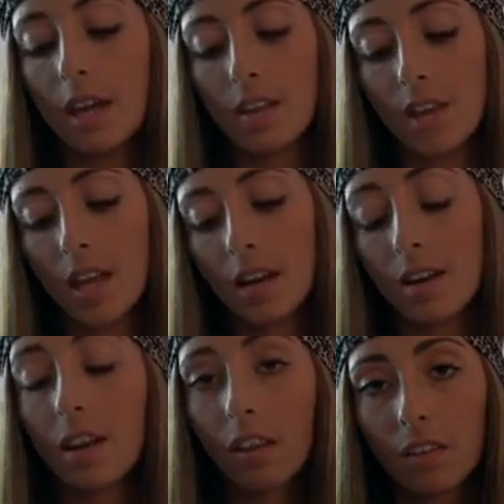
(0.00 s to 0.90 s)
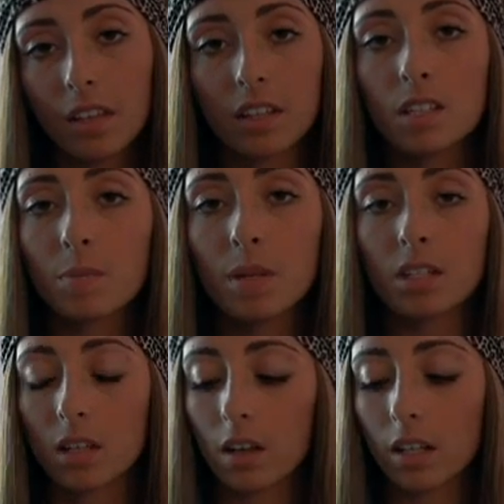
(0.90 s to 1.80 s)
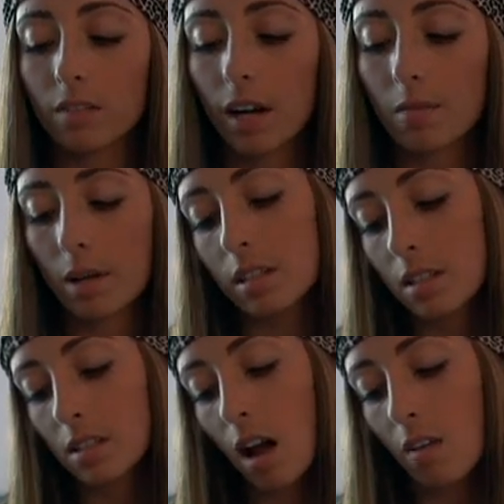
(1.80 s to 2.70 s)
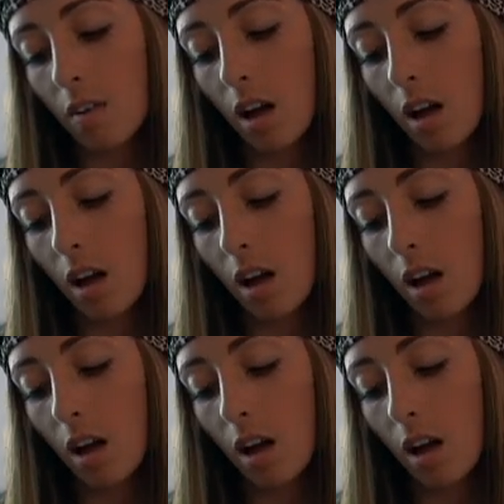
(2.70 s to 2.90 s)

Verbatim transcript: And then another thing, this is basically all like recommended stuff,